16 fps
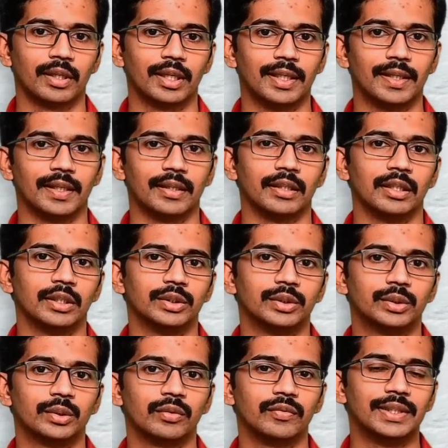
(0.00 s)
Clear?
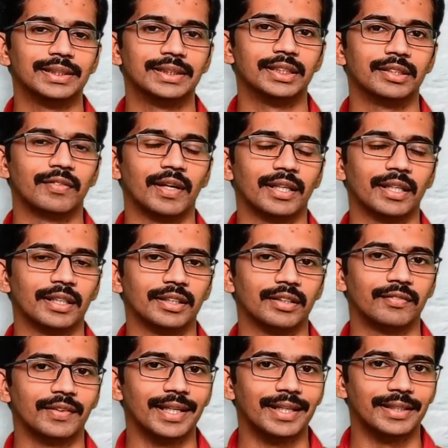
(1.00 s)
So we'll see what are
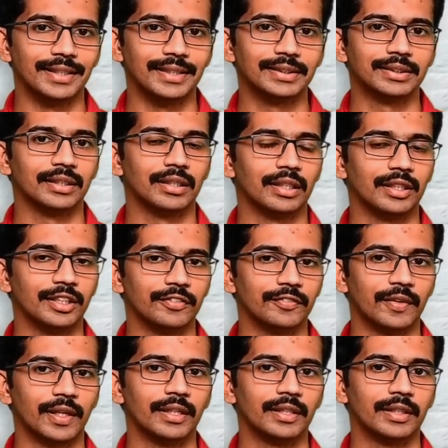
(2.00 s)
the various
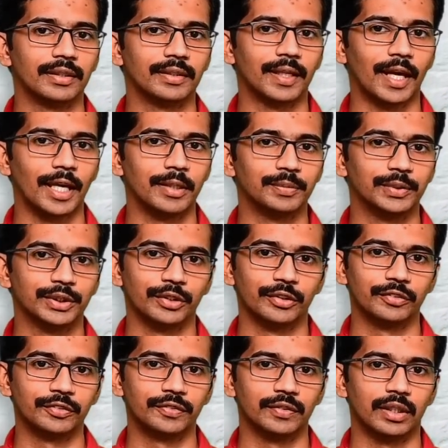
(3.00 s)
different types
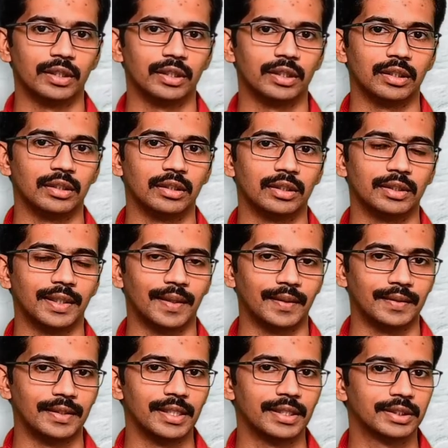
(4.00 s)
of
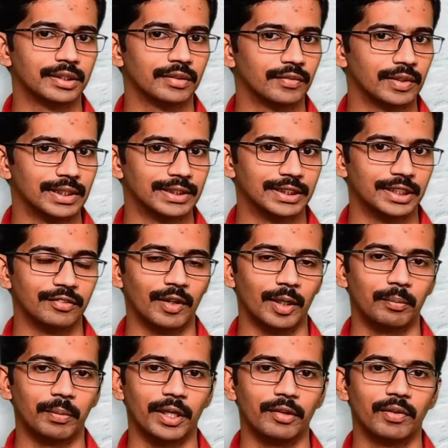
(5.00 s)
techniques. We'll see
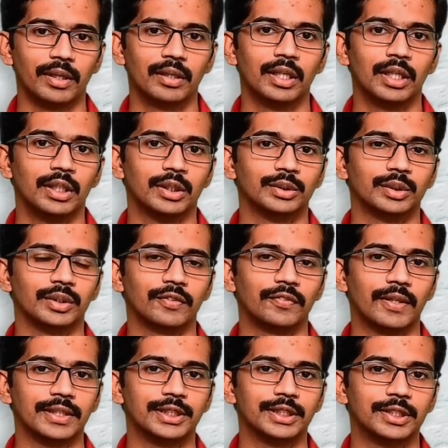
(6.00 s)
one by one. So the
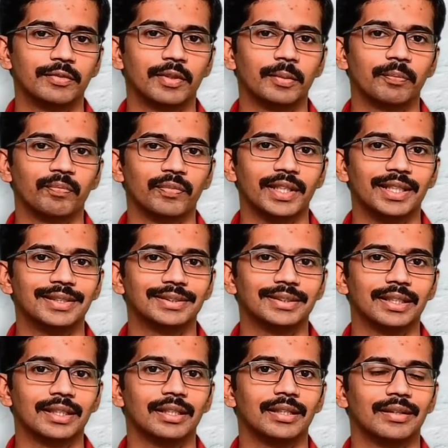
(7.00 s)
first one, it is
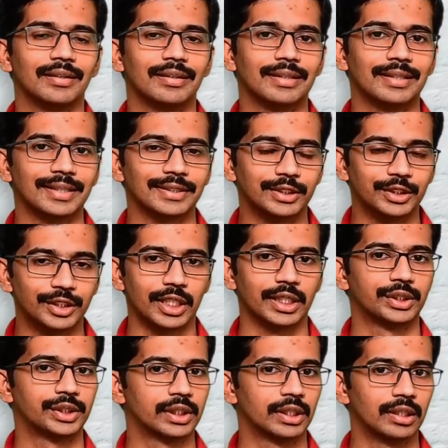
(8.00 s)
the
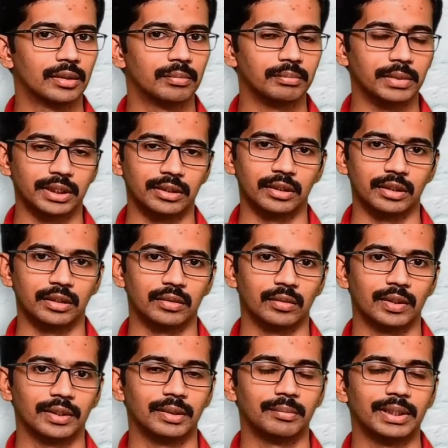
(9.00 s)
recitation method.
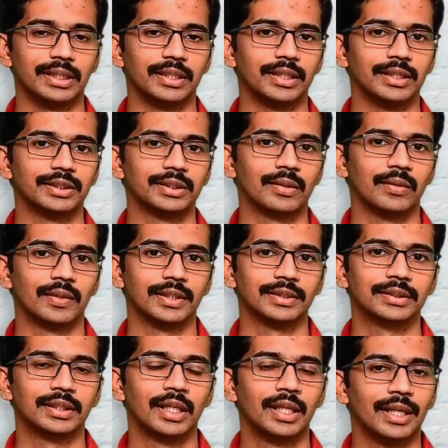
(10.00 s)
Okay, the method is called
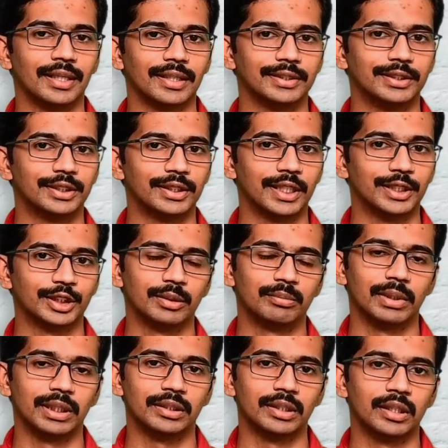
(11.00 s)
as
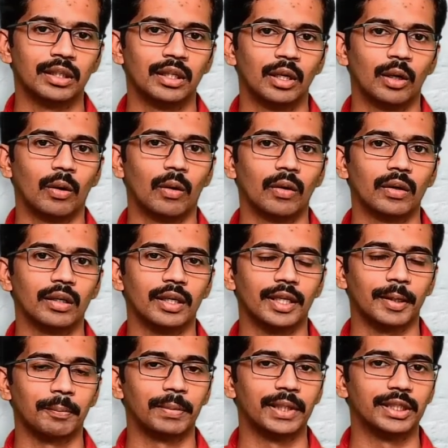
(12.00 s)
recitation method or
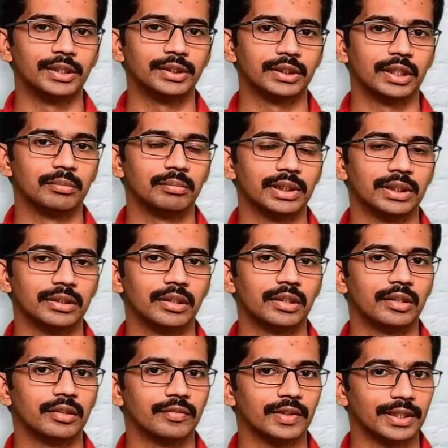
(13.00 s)
repetition
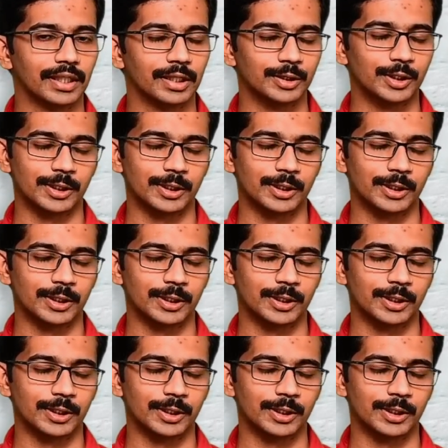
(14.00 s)
method, we can